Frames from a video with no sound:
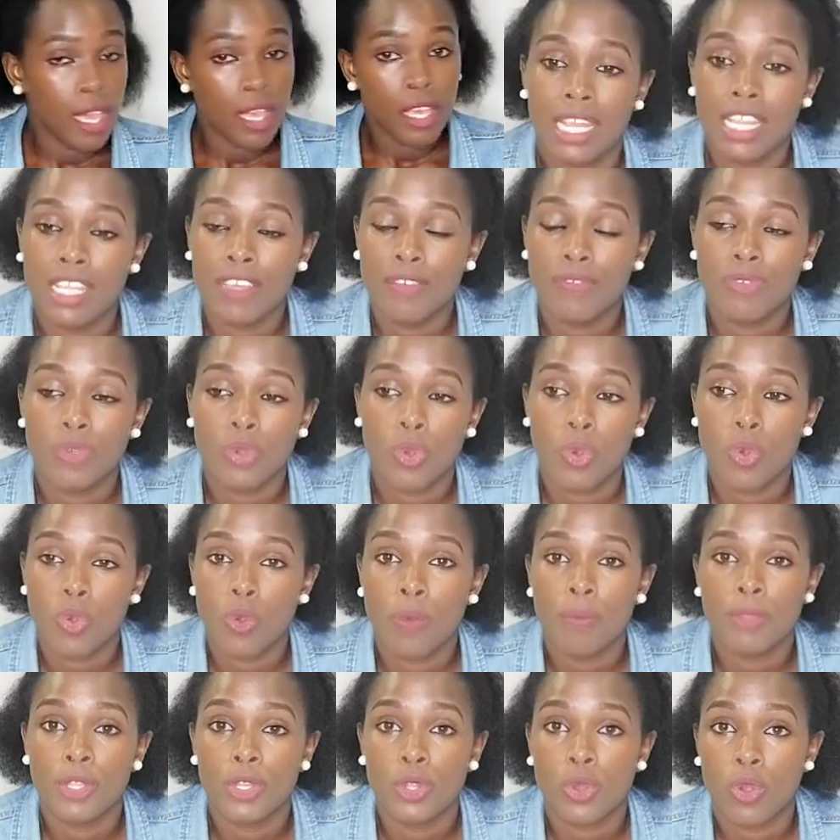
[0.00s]
Leave your
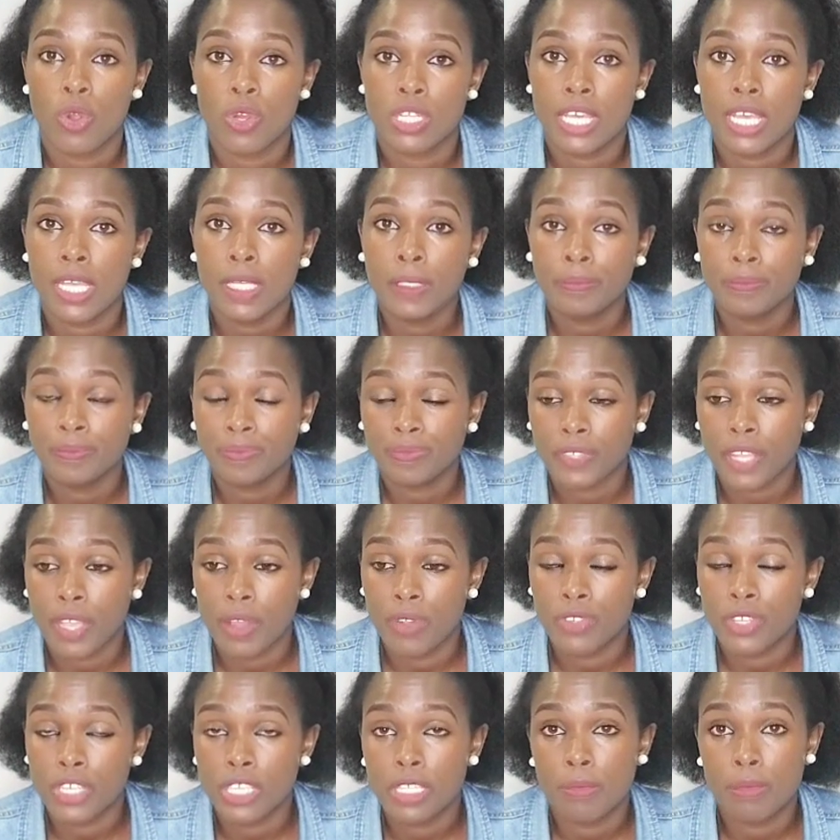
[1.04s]
home in order. I
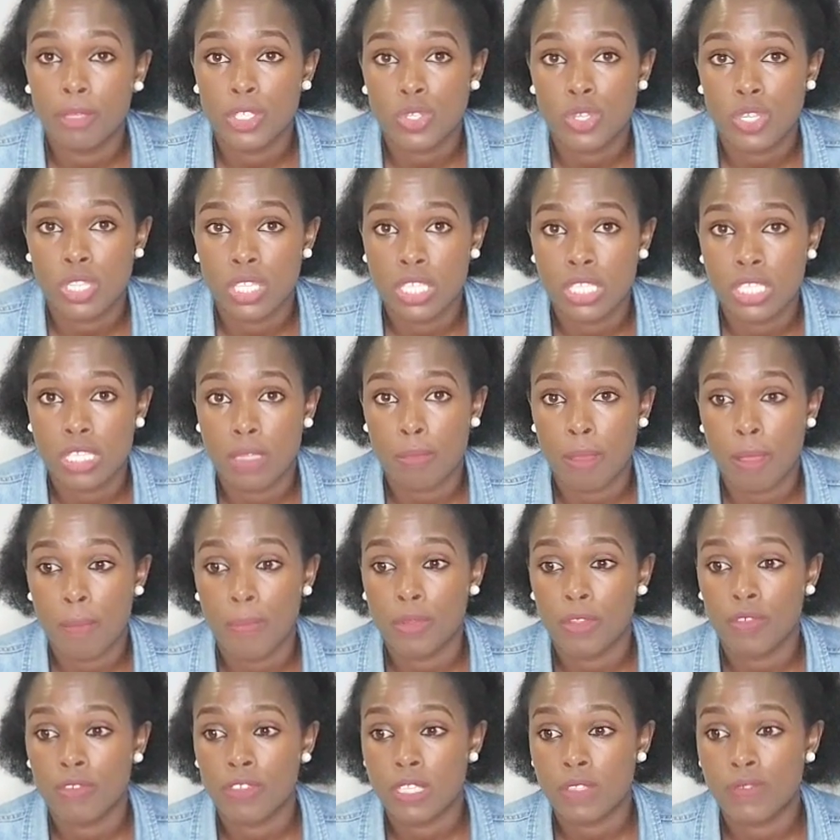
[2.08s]
already mentioned this in my
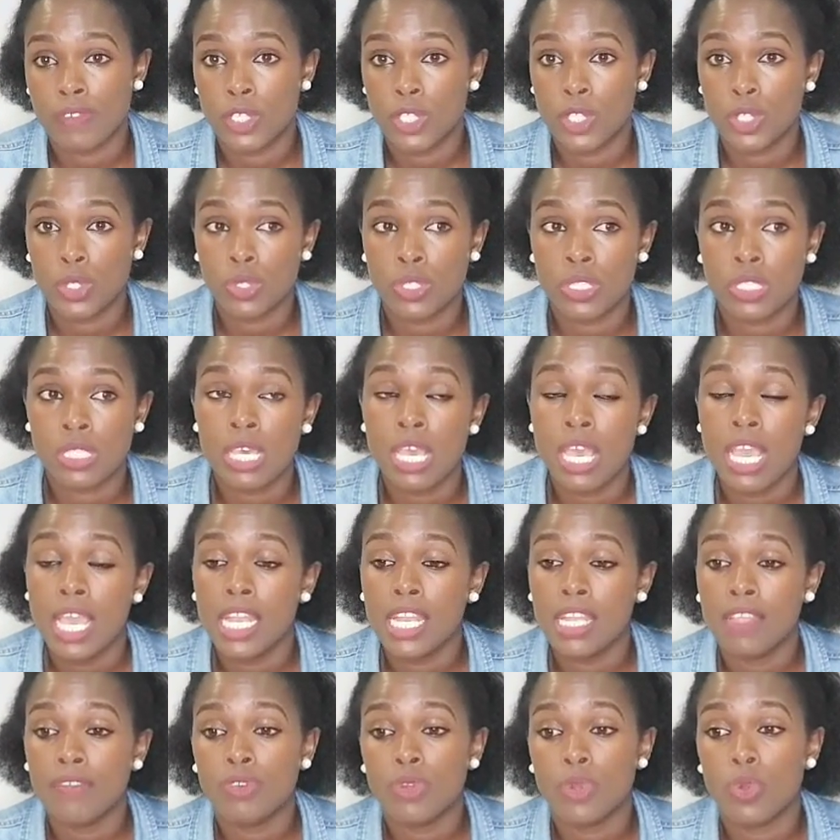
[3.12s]
previous videos.
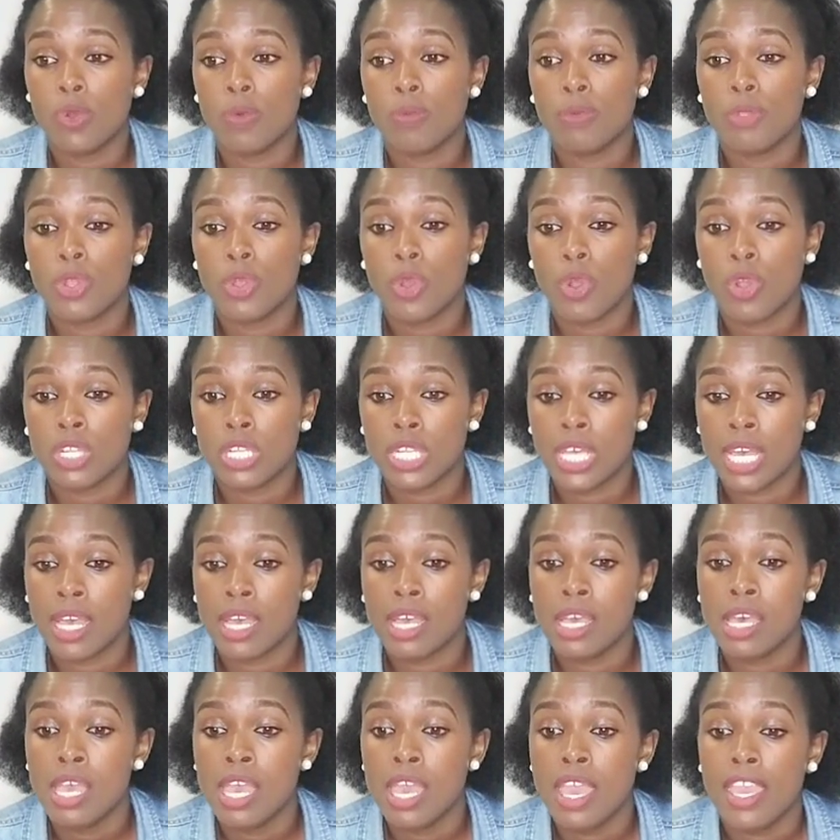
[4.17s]
Leave your home in order,
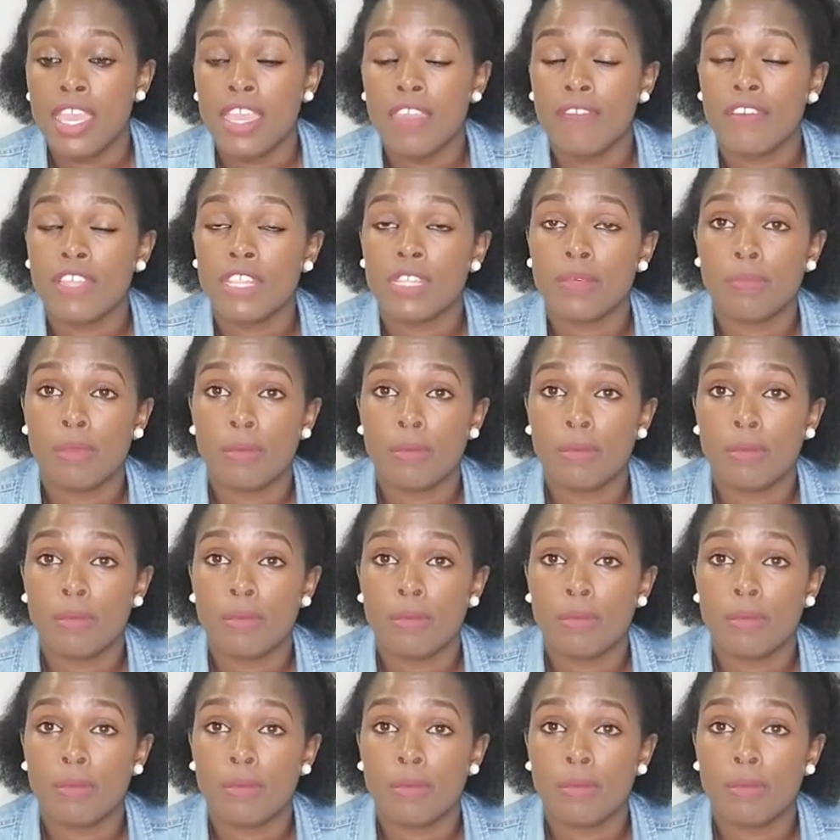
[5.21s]
even the